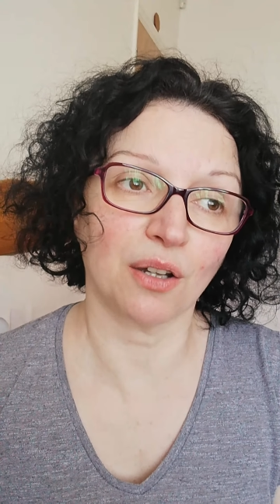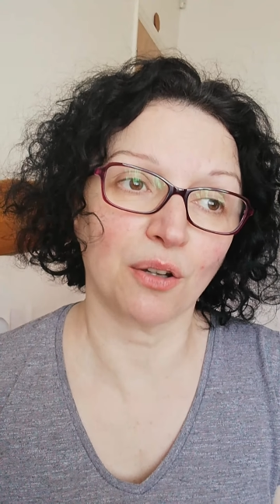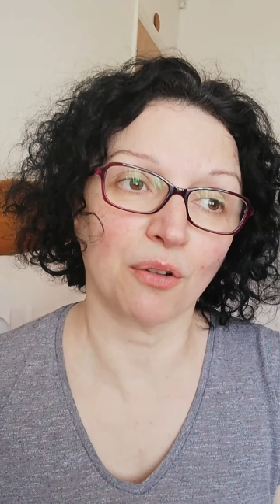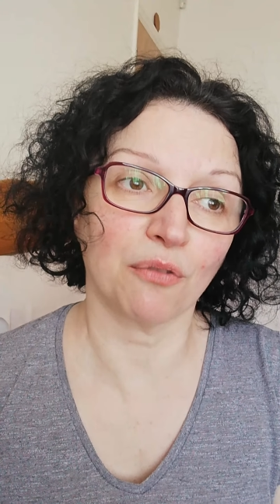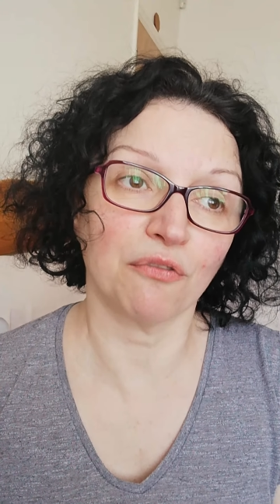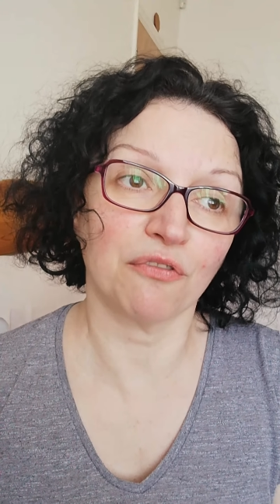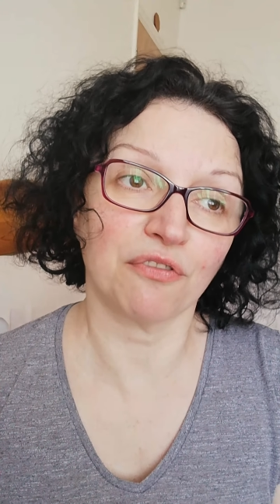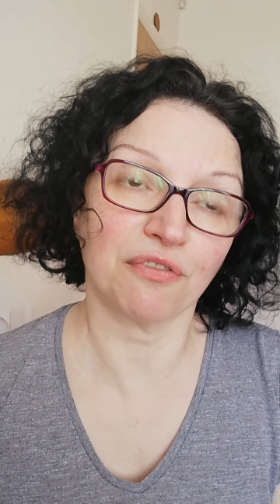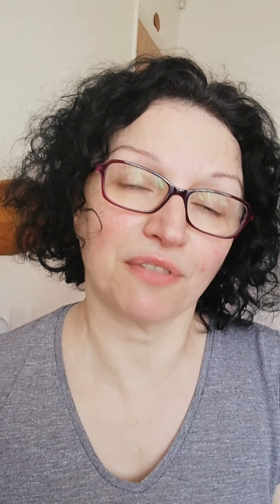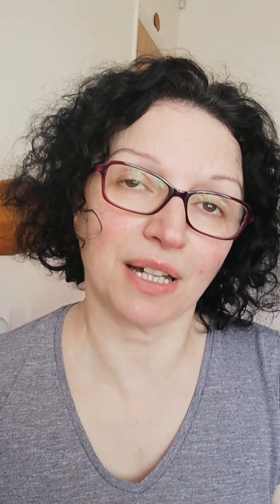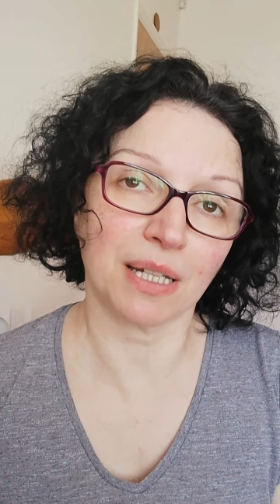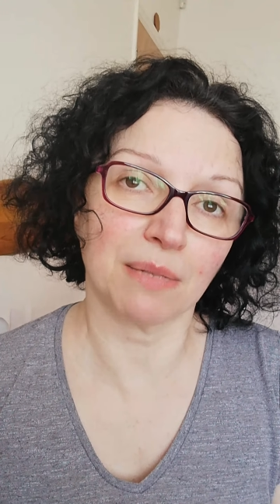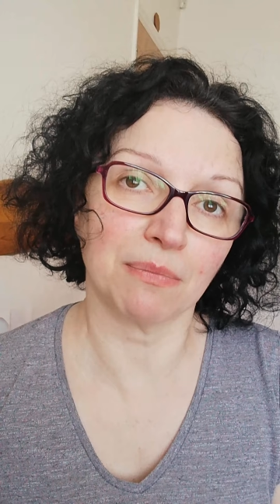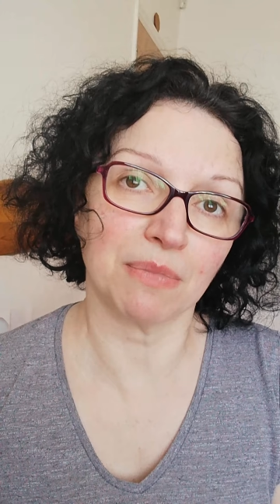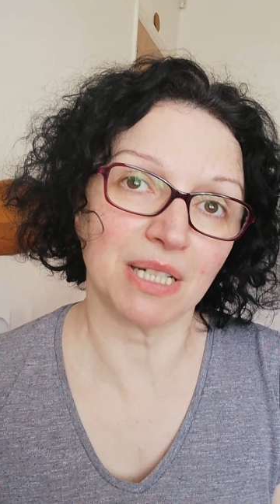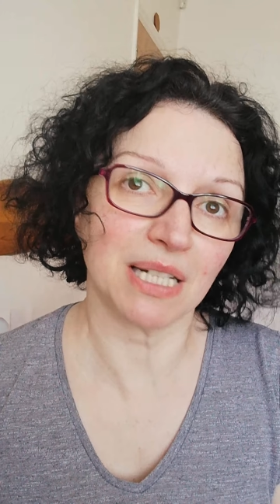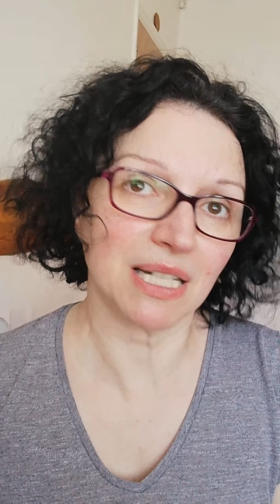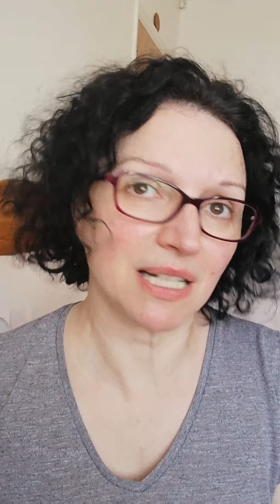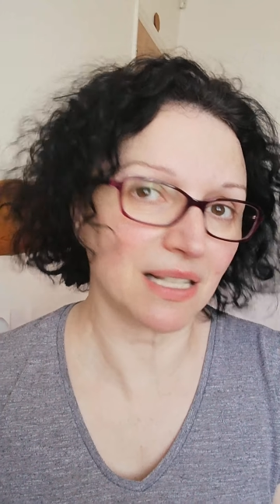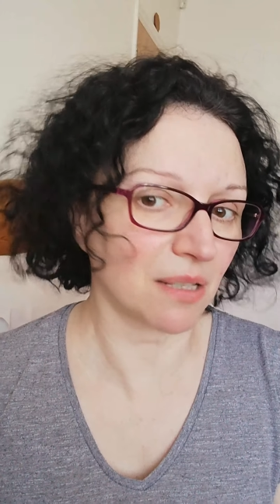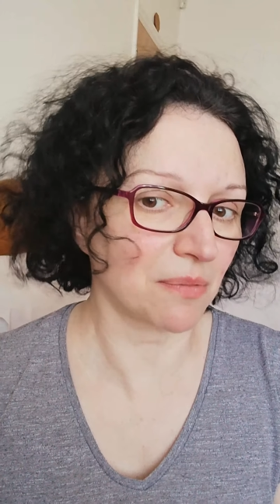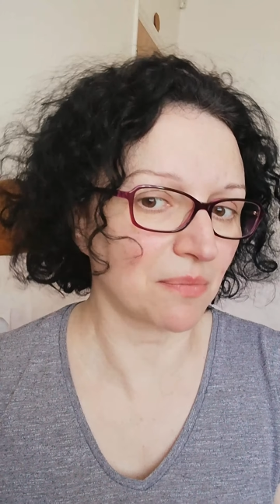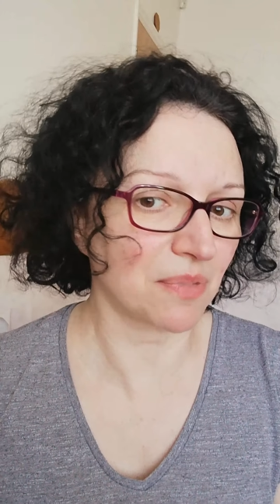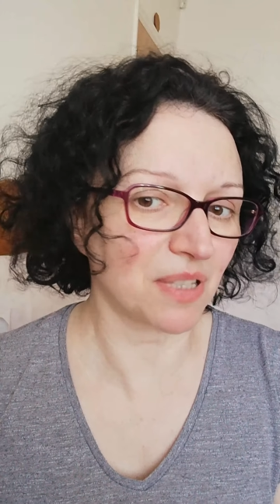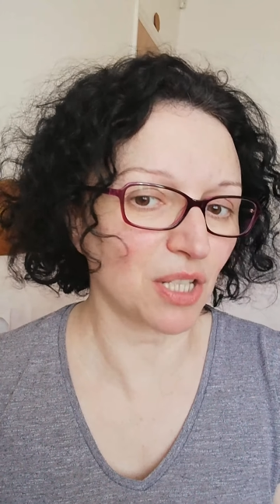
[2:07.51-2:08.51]
confinement is
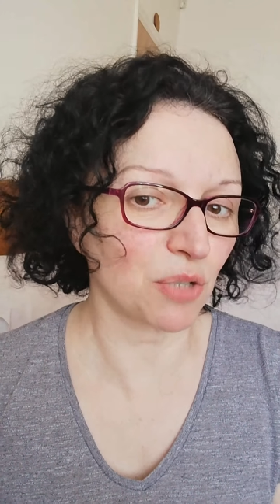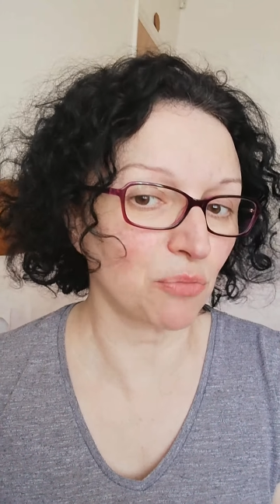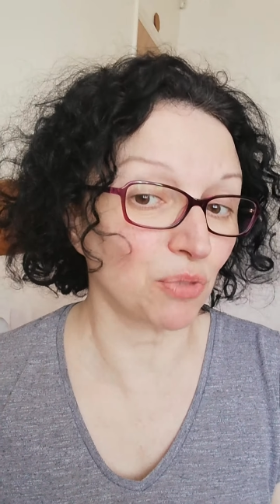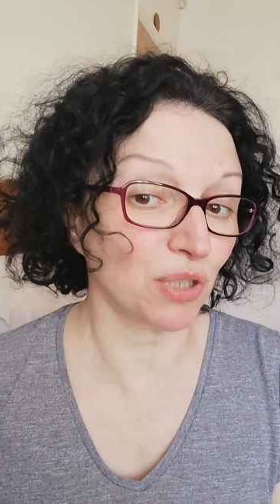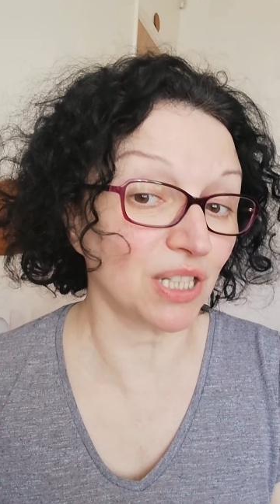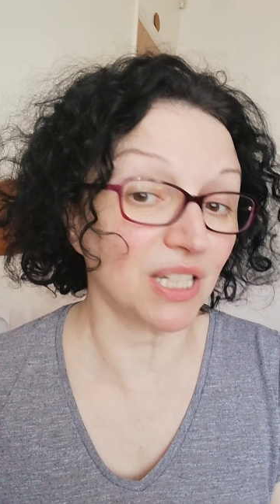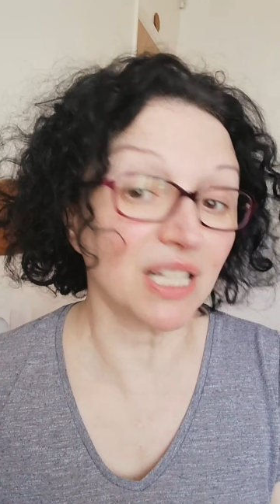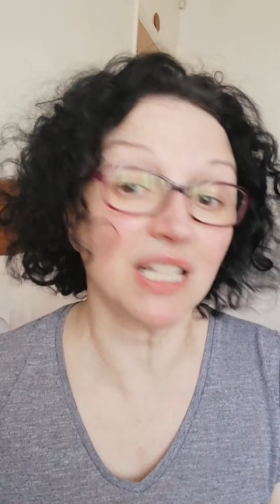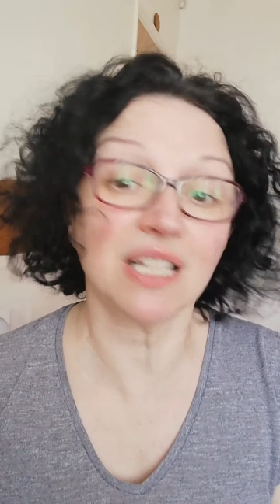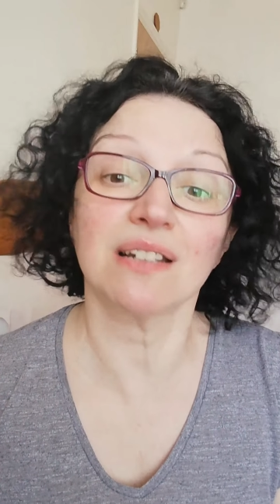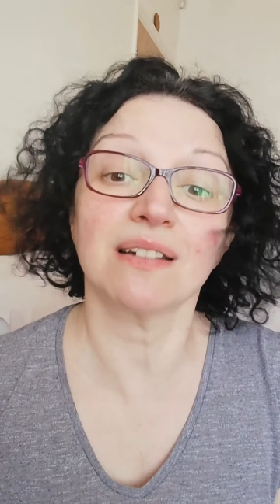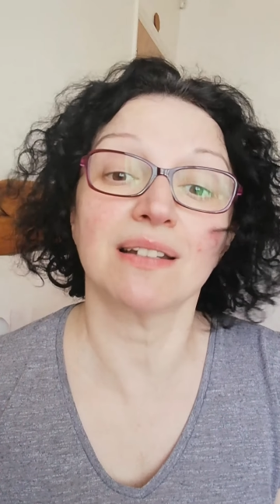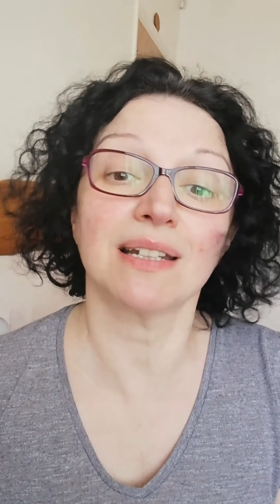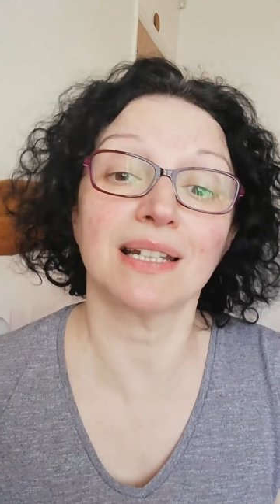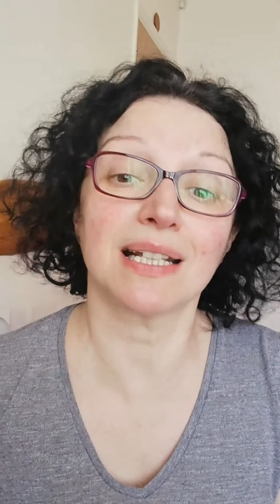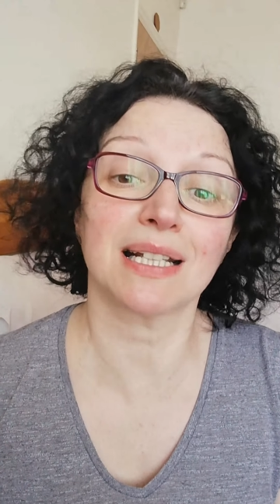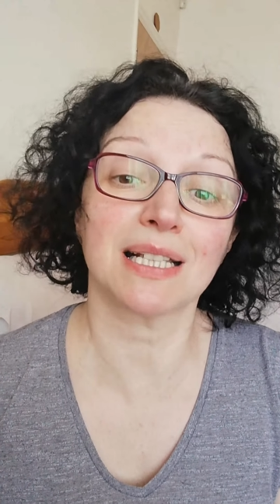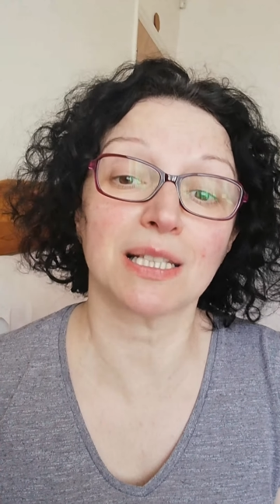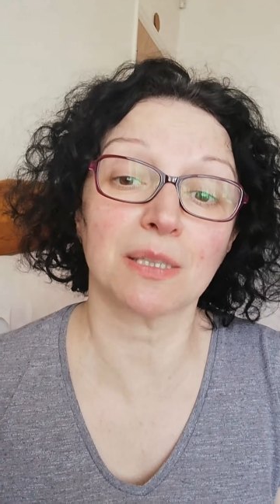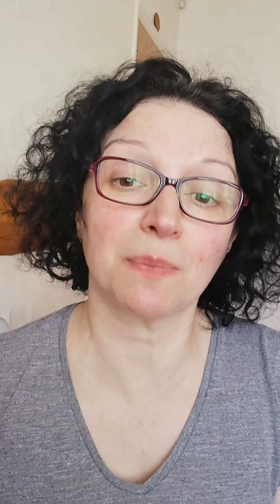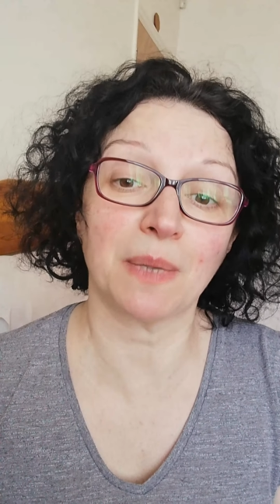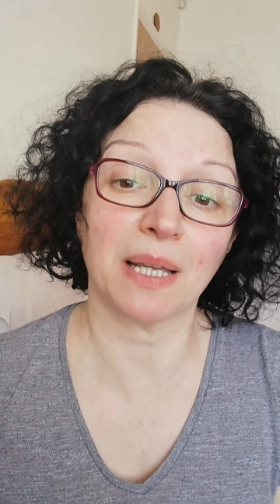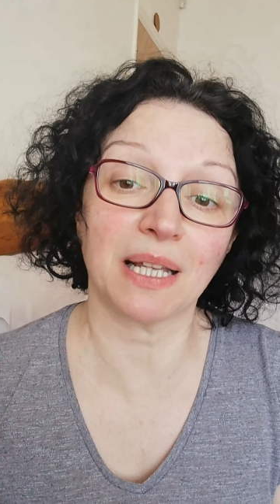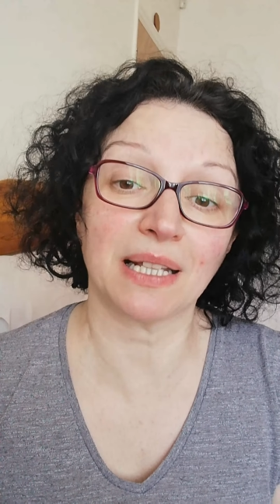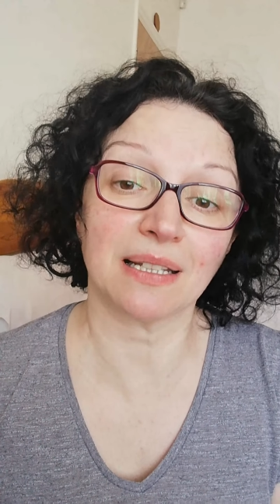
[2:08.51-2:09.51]
something we did not
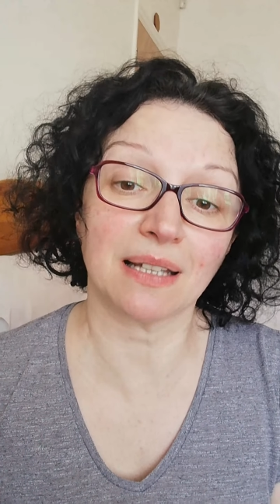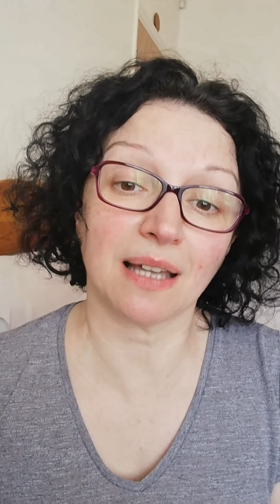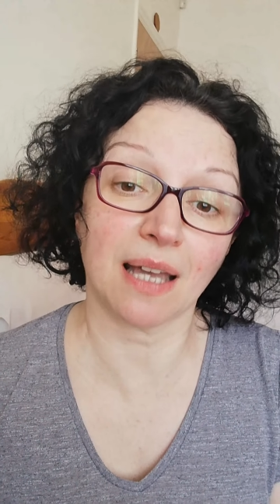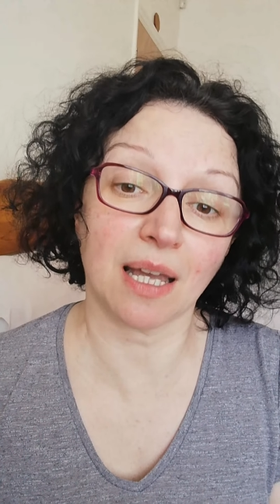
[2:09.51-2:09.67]
expect